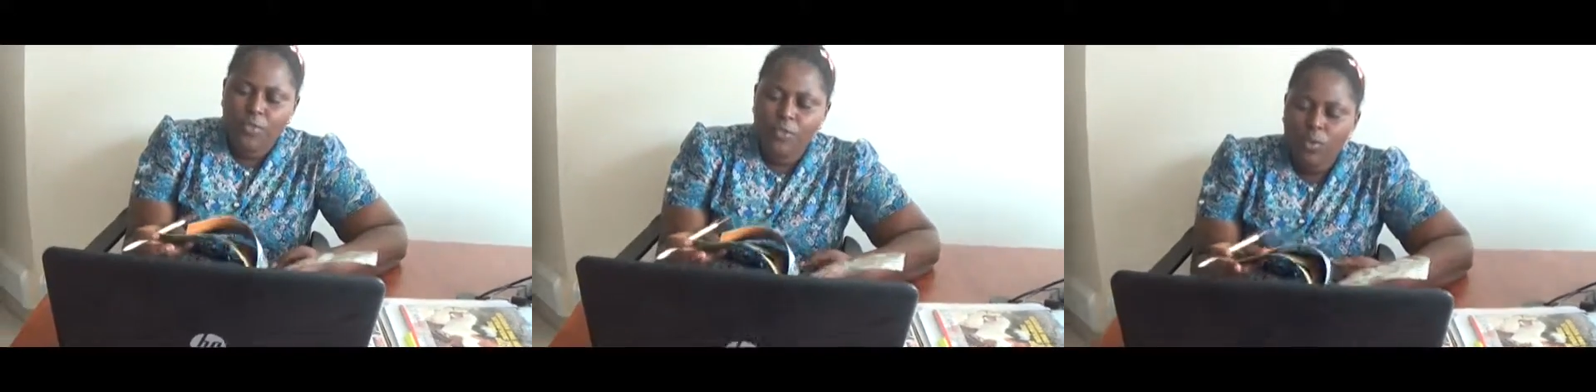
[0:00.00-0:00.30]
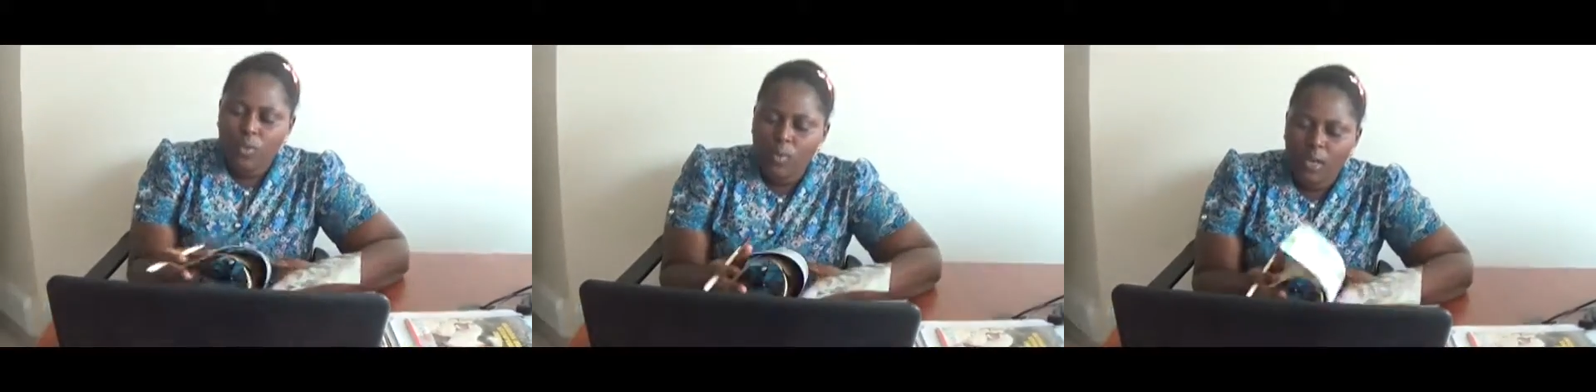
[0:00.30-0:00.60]

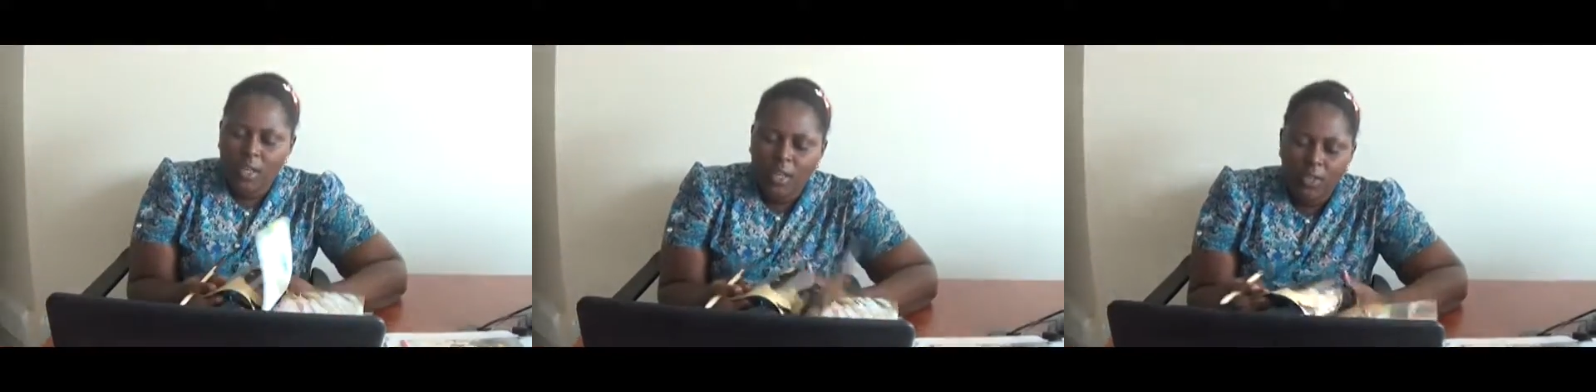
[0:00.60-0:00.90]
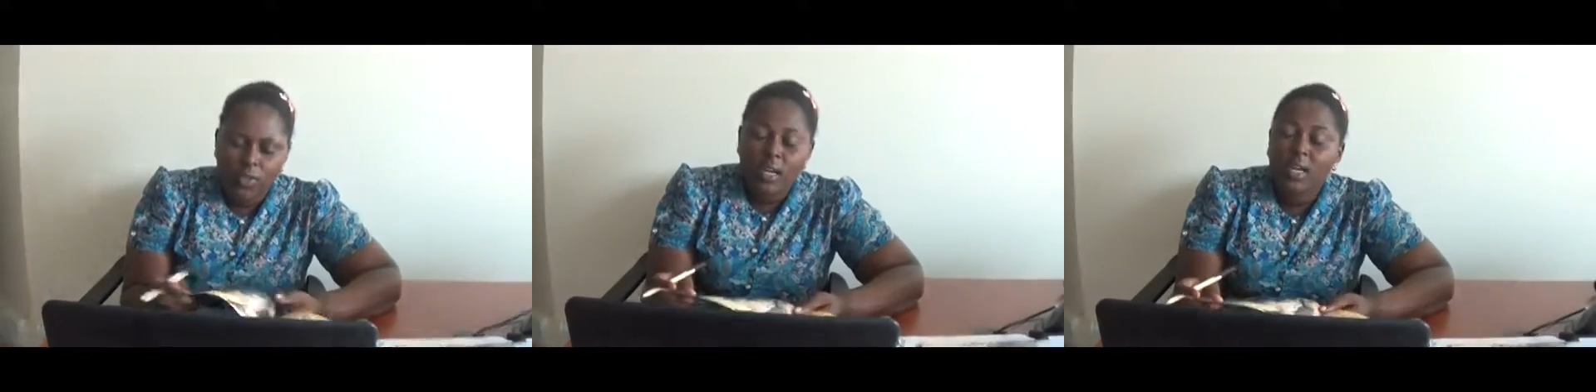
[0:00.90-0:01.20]
from
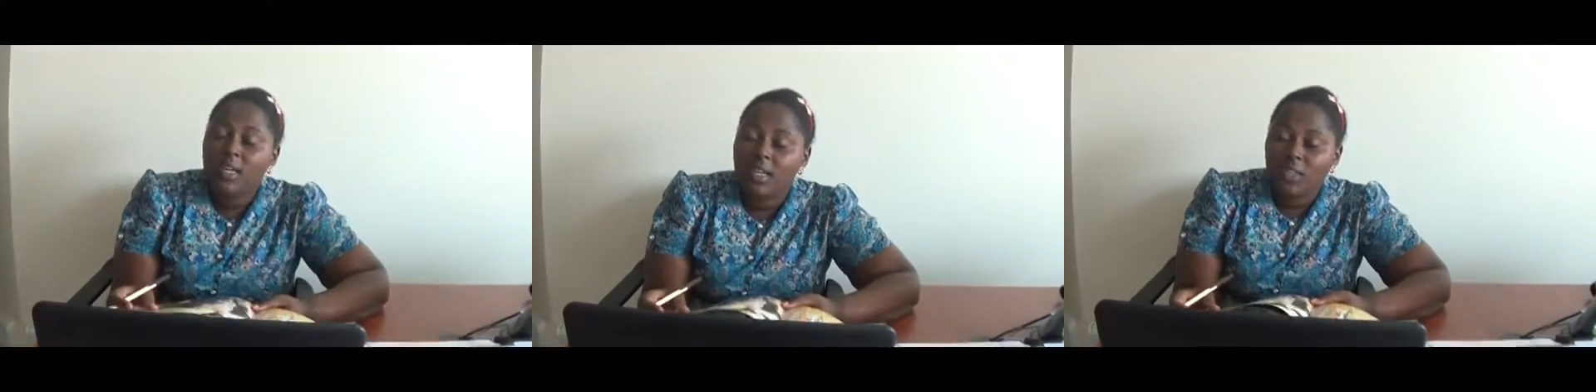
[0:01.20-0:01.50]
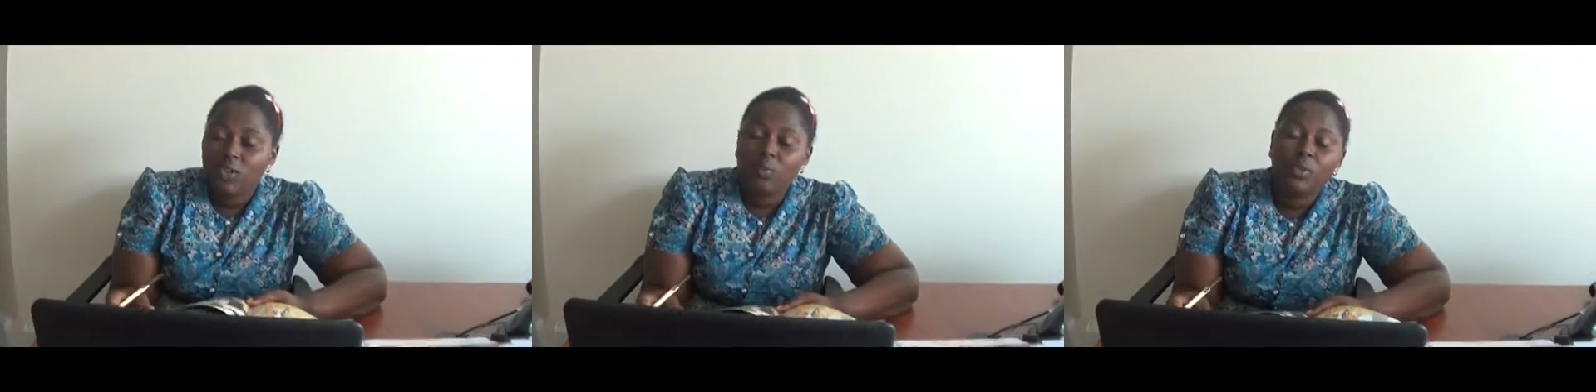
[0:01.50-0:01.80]
a Ugandan,
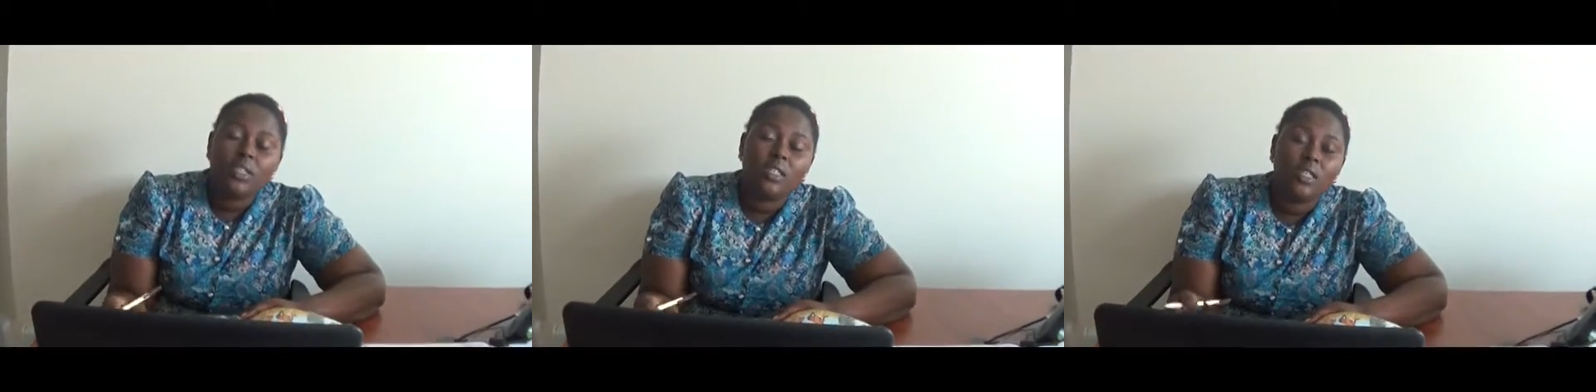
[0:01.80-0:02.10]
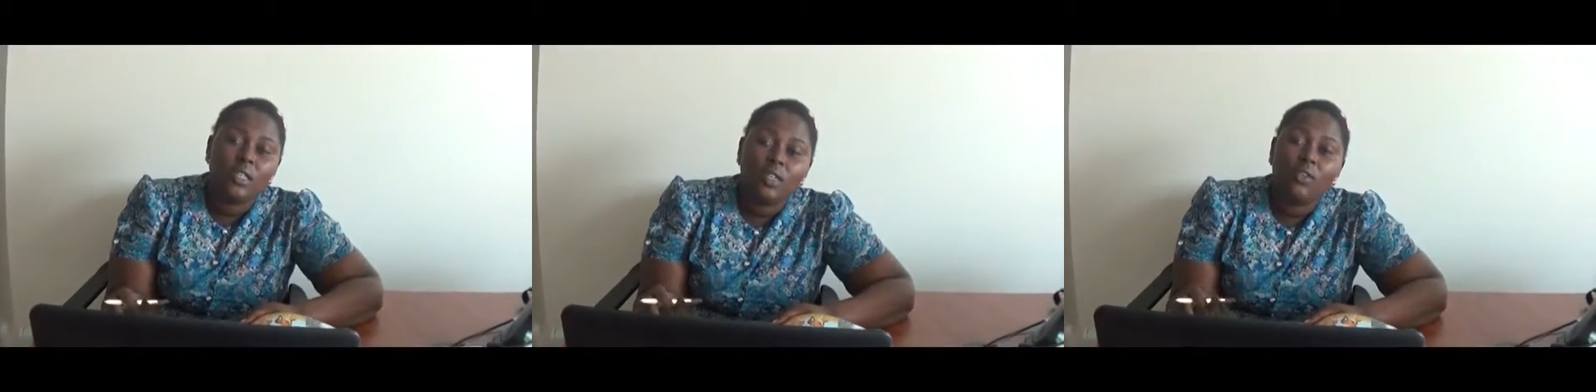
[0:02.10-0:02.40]
you put it
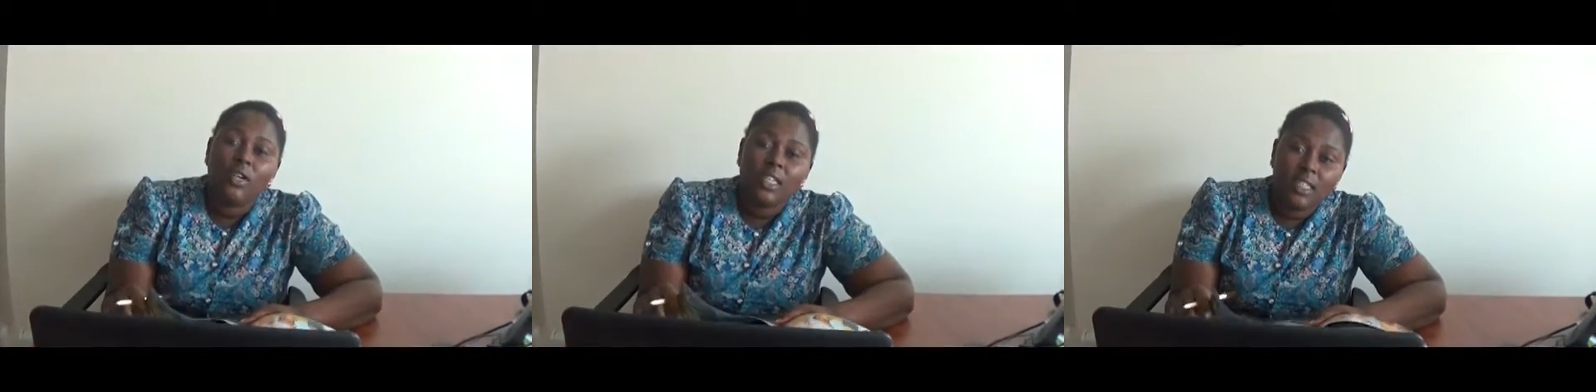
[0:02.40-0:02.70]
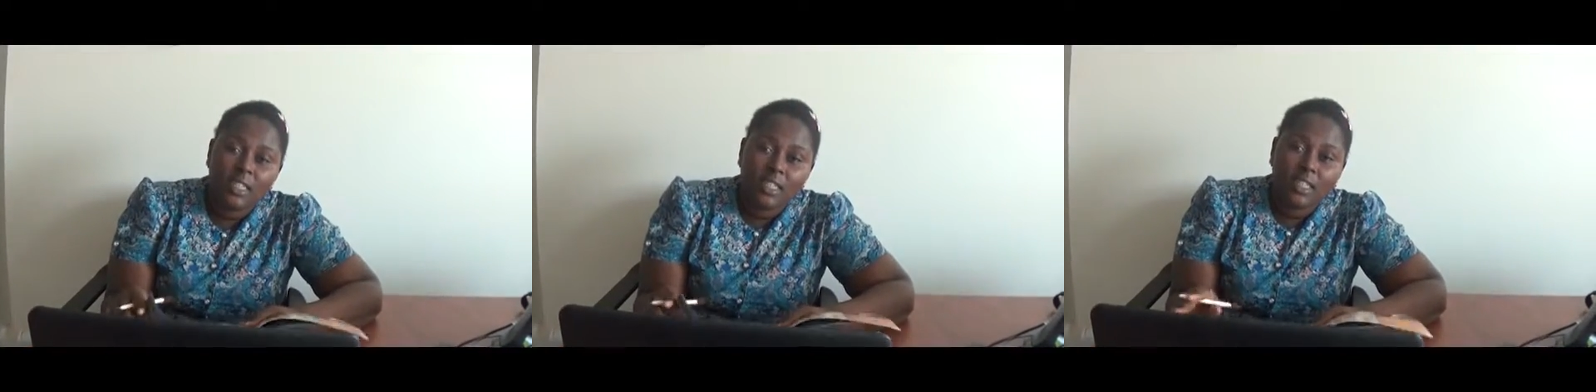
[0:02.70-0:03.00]
in
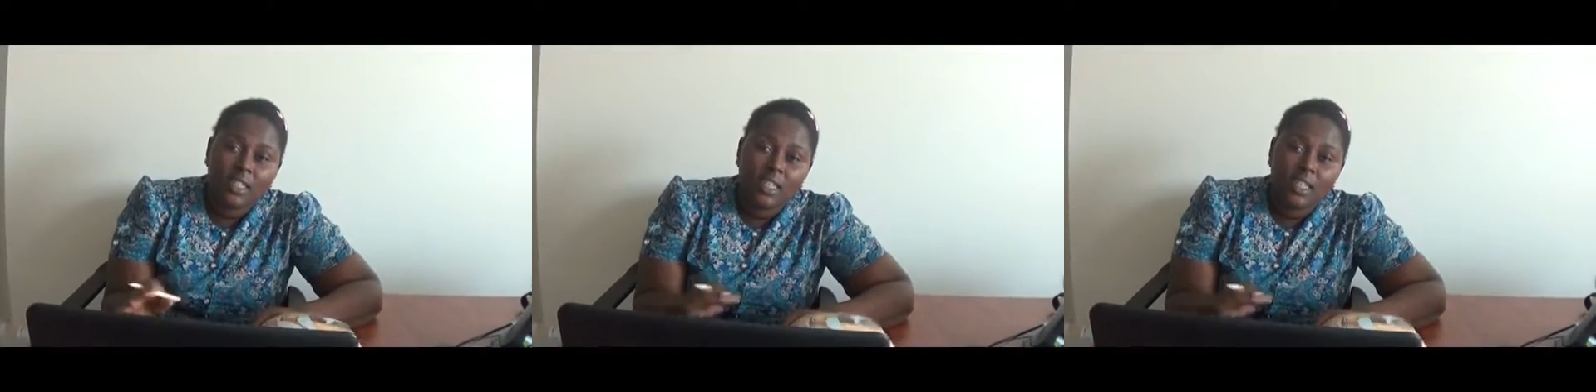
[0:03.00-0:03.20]
writing.